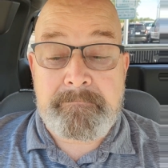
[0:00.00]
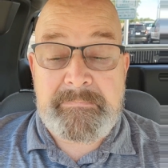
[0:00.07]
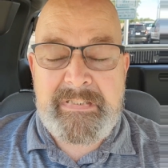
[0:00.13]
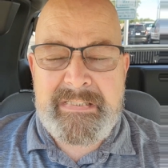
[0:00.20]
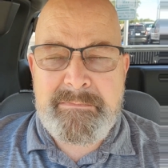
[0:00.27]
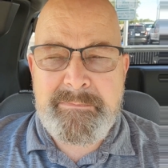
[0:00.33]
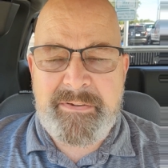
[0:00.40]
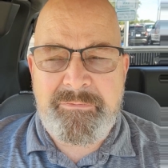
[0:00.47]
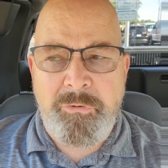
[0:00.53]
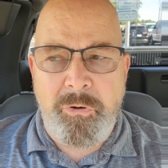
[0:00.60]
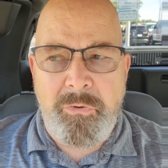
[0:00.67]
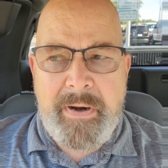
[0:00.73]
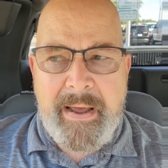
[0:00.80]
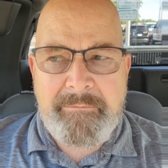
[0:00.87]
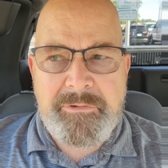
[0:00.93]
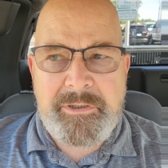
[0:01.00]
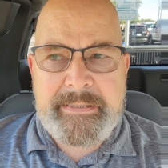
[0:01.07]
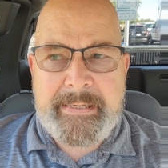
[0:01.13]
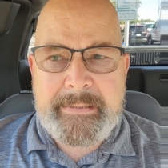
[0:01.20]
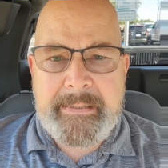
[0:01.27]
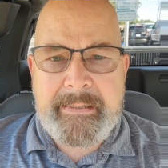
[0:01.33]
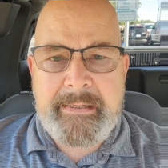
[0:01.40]
Now, before or after
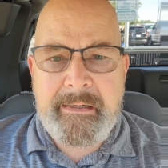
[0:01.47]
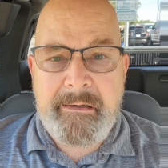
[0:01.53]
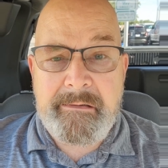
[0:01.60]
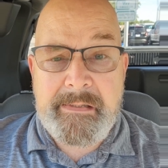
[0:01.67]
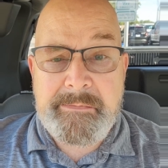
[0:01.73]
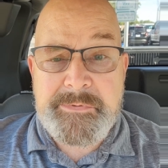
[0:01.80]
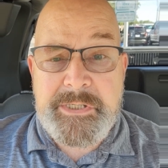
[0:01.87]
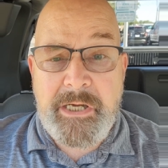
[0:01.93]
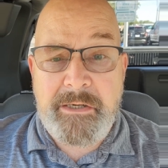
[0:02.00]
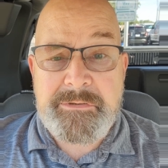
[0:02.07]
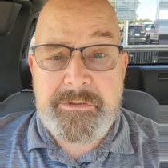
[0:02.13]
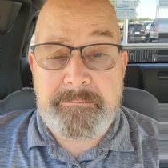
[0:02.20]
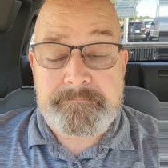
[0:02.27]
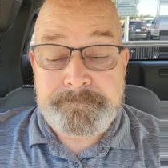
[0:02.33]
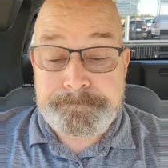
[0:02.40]
taking care of themselves?